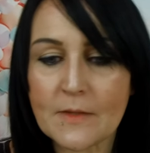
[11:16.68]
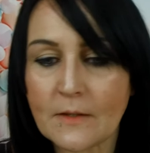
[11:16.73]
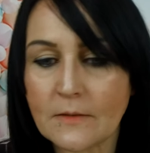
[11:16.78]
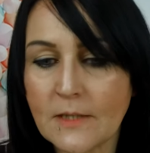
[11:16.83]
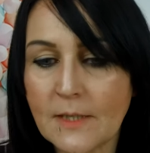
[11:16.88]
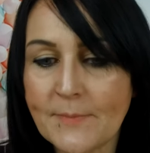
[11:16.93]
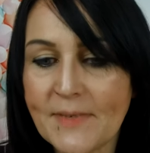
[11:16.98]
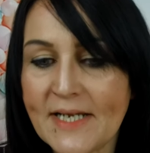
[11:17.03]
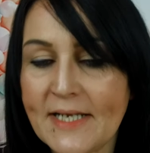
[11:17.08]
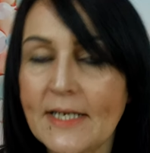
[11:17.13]

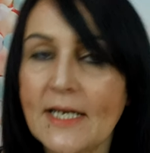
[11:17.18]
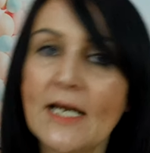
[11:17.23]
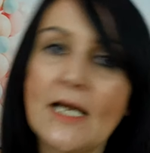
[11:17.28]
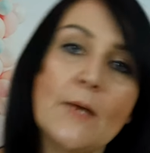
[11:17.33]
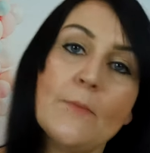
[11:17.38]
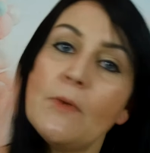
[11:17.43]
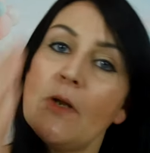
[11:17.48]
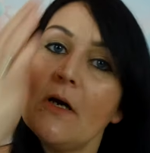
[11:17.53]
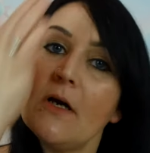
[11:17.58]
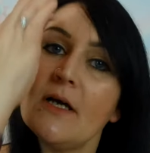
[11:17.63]
I mean,
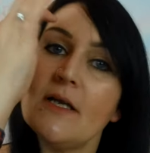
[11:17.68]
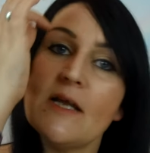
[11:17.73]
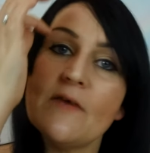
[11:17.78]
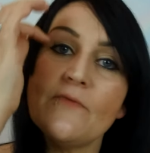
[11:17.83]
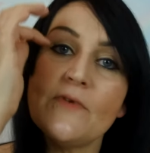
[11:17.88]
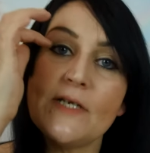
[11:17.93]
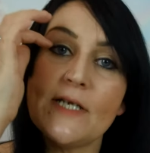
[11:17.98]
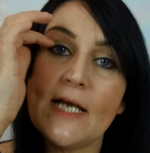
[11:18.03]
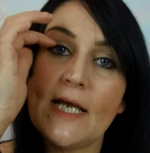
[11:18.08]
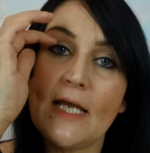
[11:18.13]
I'm not an
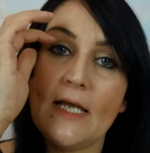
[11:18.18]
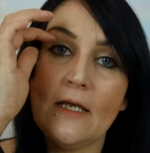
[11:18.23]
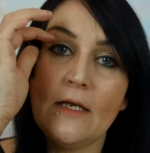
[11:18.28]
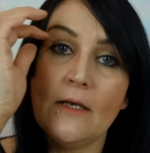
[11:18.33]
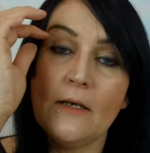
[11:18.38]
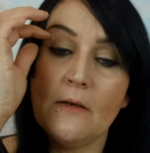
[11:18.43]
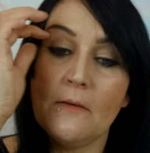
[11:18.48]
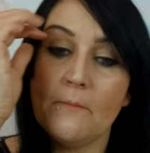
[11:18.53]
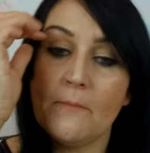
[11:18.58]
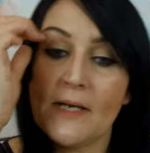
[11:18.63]
everyday
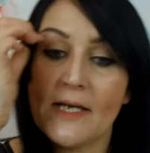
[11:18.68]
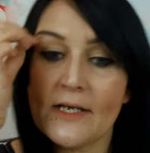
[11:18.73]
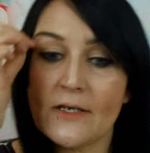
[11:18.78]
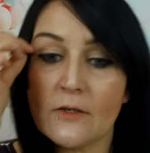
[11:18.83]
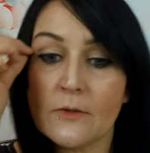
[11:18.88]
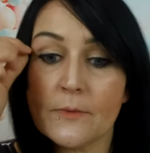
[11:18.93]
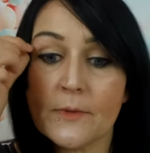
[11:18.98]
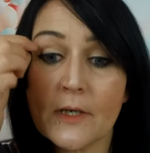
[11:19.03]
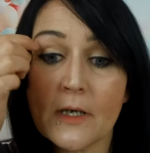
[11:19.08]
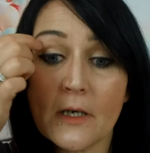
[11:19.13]

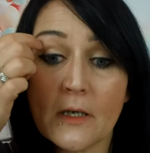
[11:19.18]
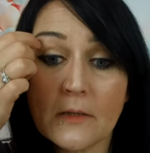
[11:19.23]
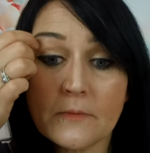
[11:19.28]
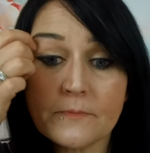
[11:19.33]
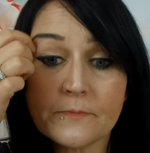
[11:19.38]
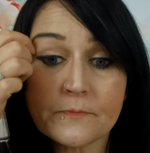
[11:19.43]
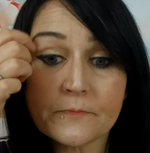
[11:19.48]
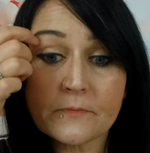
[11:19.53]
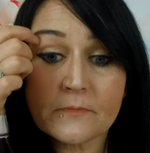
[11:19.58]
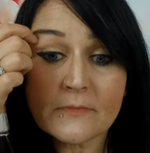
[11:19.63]
makeup girl.
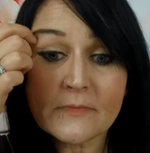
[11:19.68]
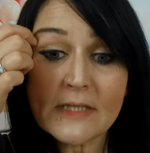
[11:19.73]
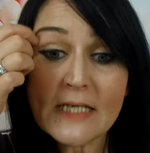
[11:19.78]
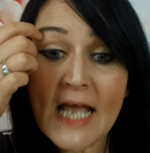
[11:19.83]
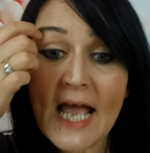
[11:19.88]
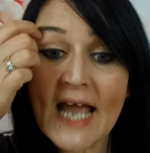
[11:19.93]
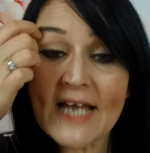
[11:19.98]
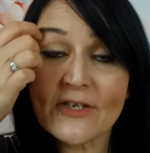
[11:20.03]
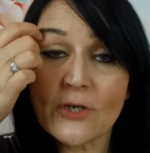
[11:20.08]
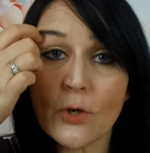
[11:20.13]

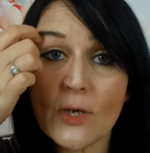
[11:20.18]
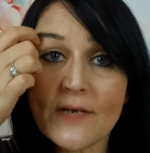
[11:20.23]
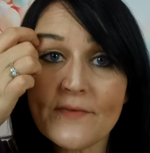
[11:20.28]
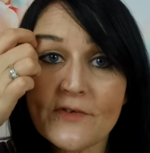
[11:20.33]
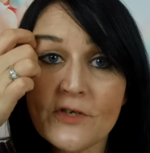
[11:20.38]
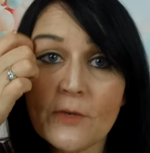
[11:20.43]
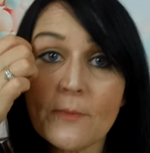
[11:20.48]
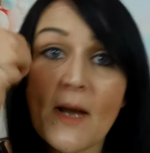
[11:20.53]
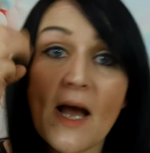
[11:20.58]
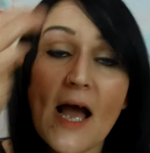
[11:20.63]
I don't even
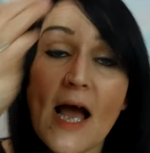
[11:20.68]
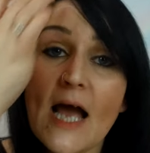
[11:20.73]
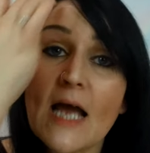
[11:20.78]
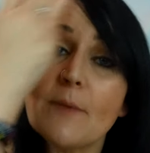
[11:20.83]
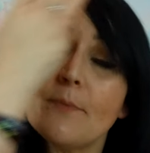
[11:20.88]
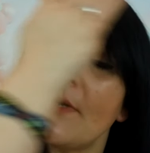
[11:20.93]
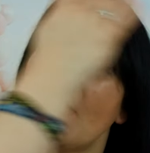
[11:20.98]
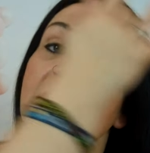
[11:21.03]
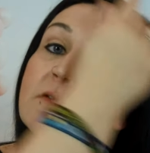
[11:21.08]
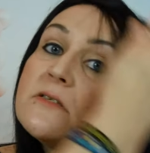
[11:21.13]
do my
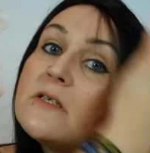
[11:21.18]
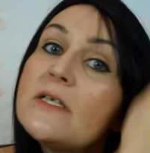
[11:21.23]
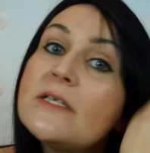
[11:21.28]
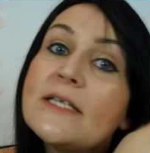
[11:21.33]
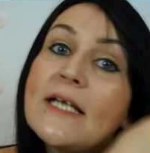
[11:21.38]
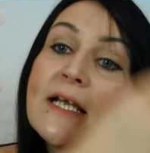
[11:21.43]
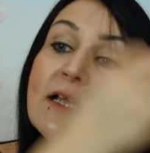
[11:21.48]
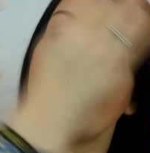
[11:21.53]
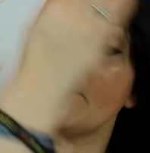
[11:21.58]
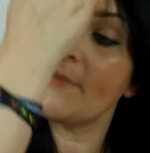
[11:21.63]
eyebrows on a
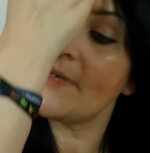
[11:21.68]
daily